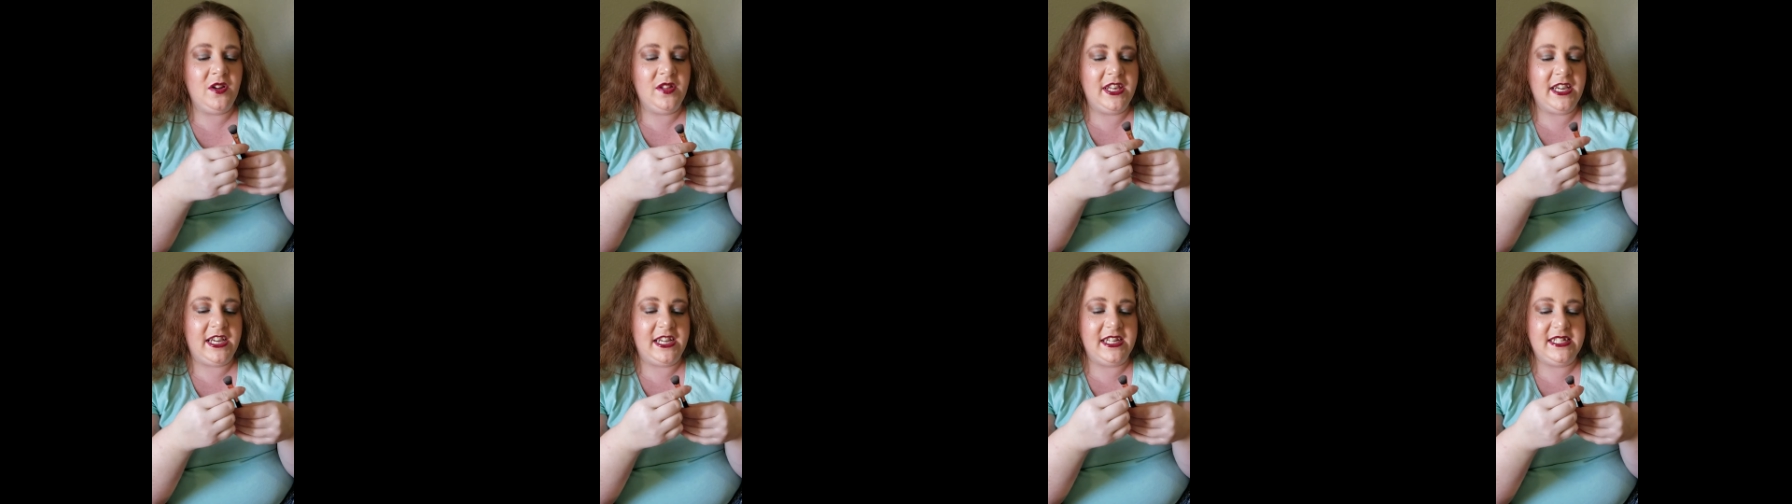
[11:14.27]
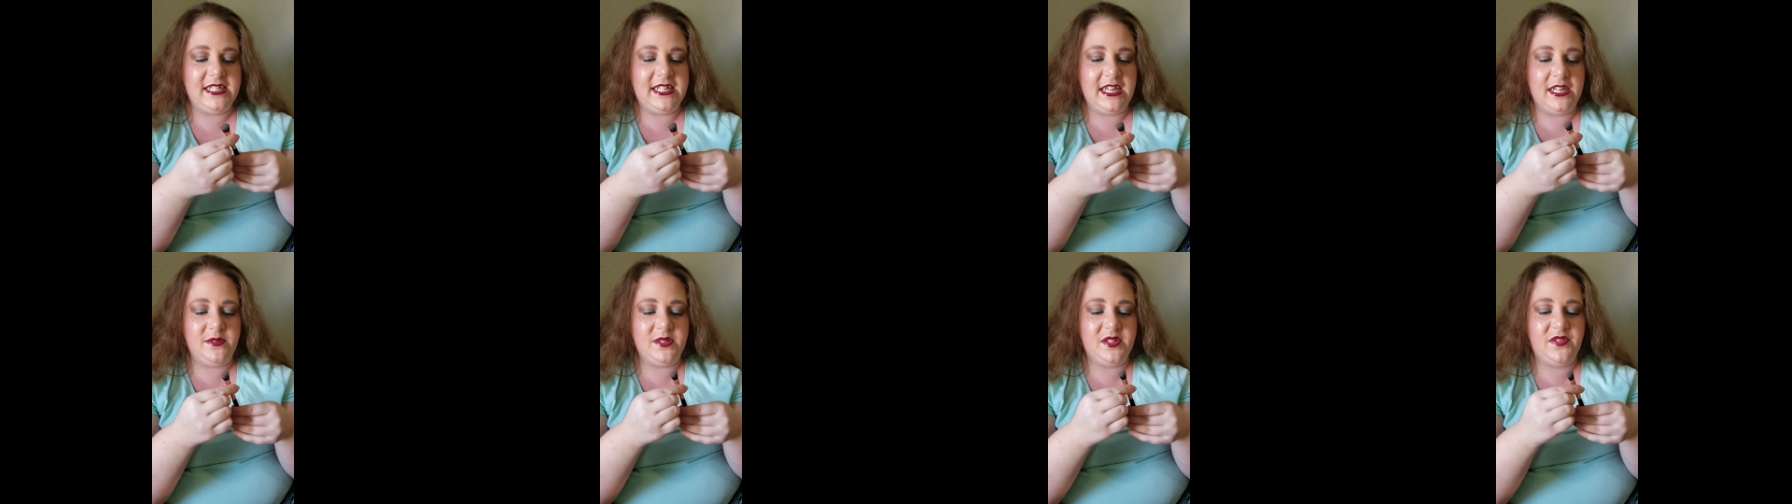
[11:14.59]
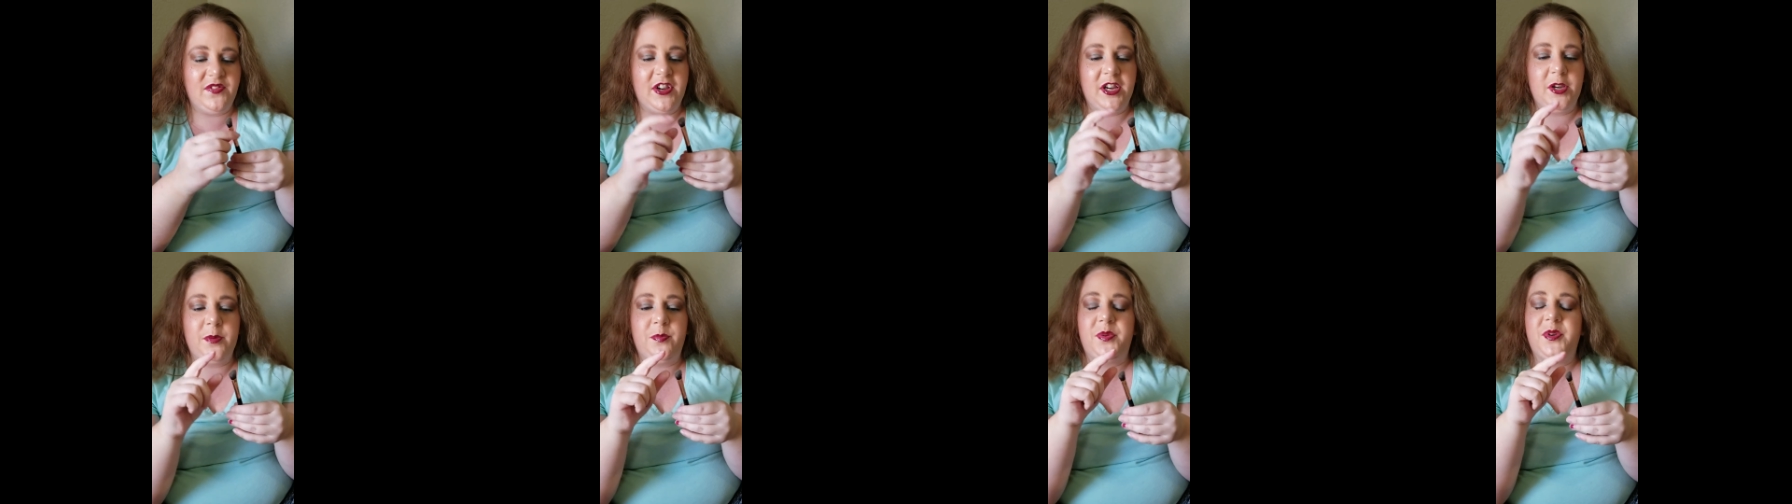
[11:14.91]
like I said, it was
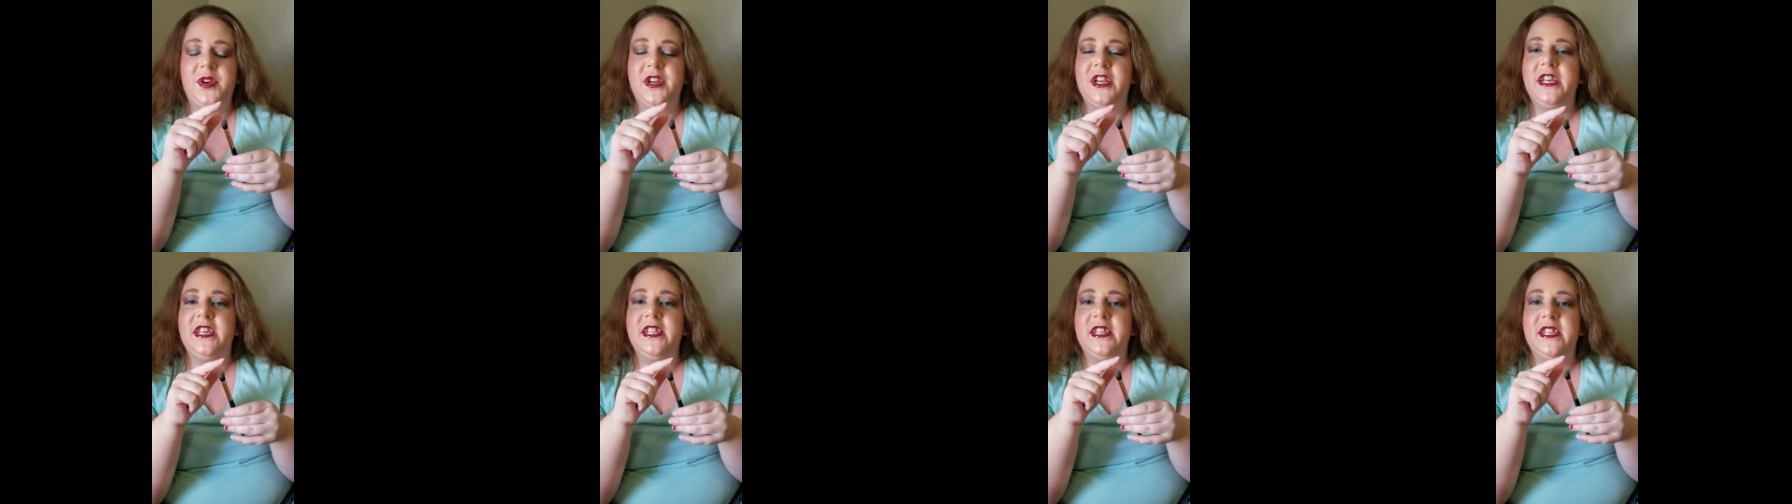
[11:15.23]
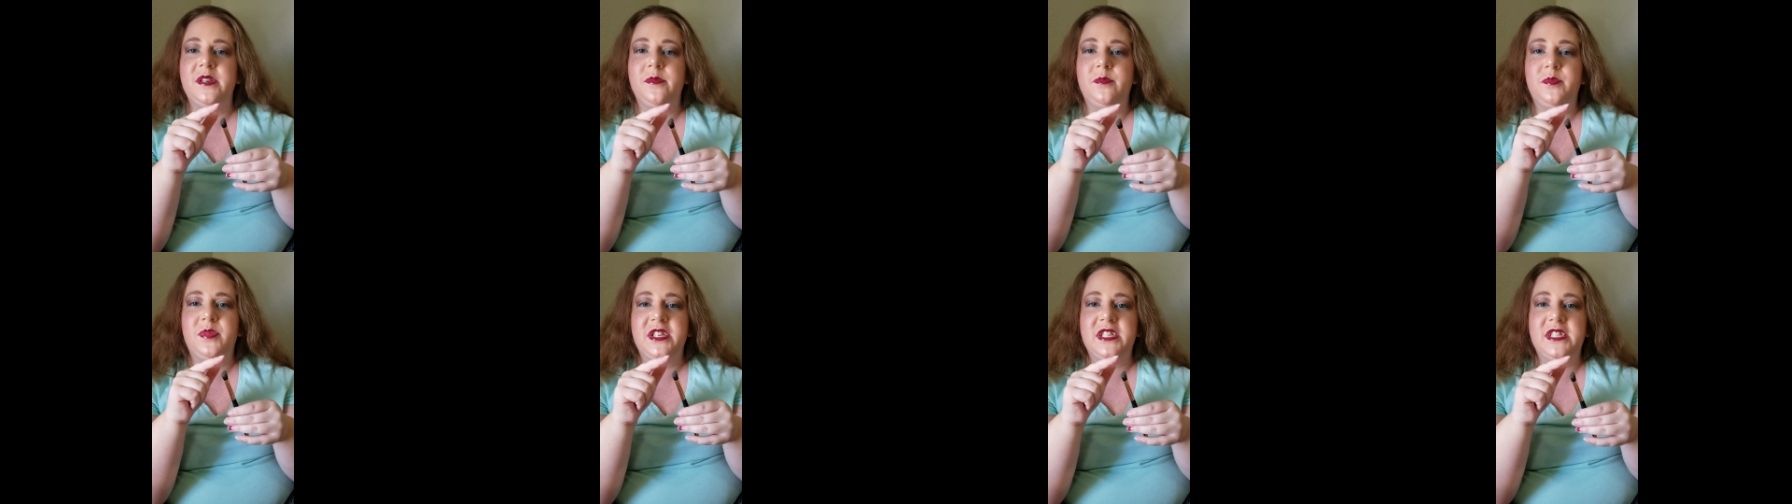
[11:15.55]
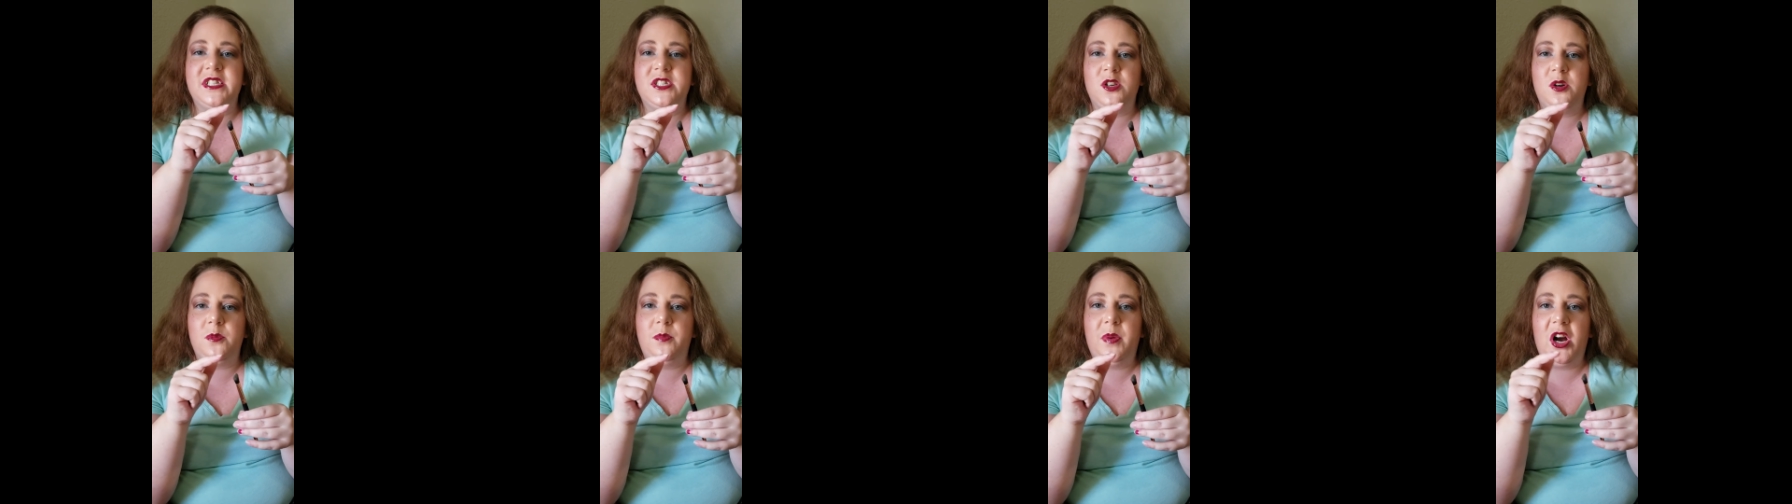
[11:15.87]
very pretty, the
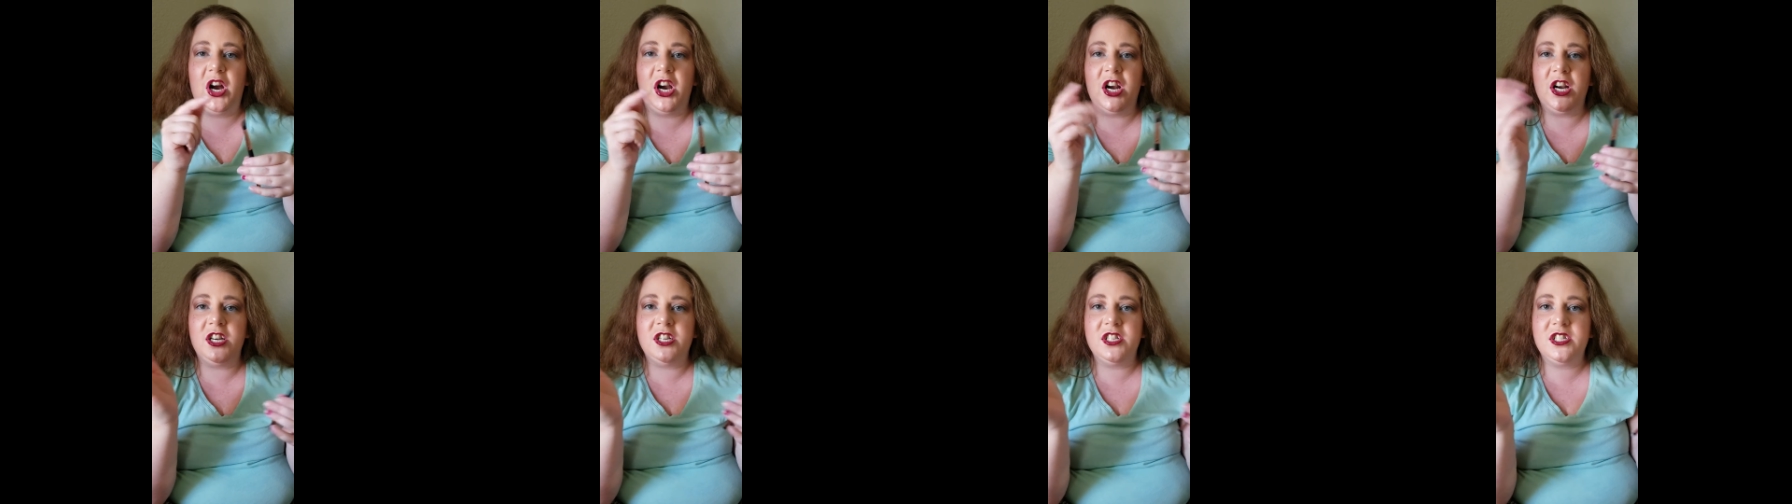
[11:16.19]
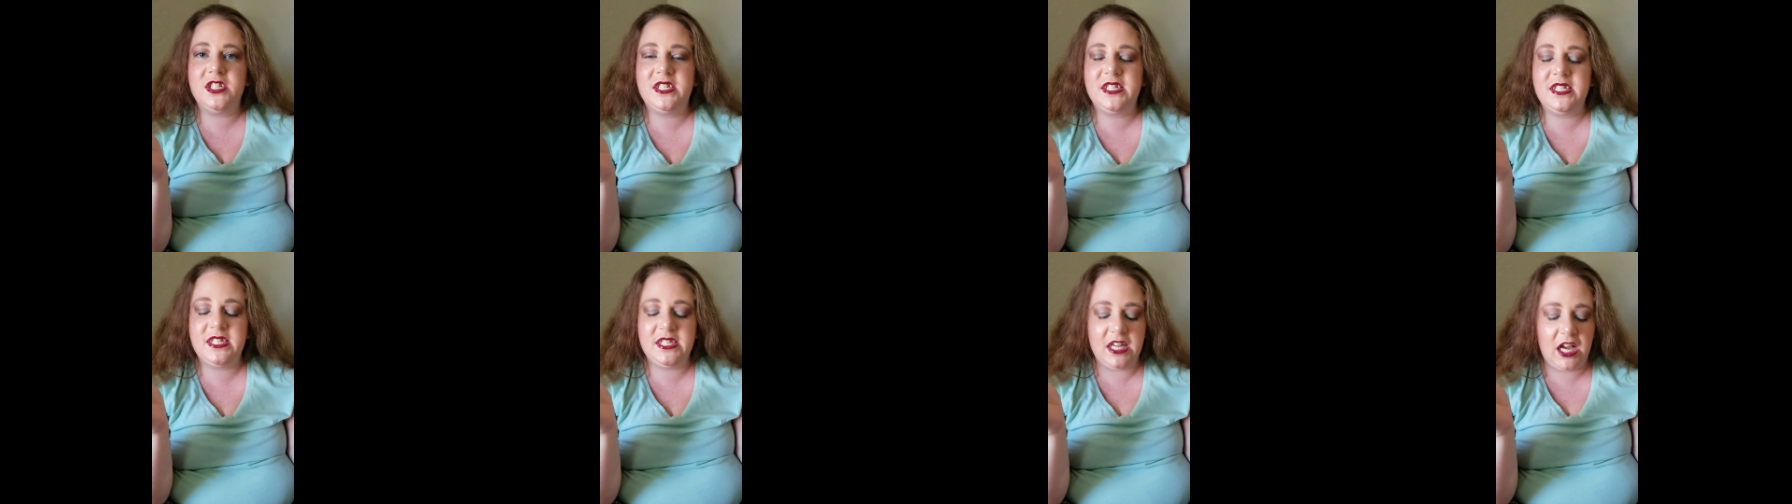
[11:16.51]
bristle parts.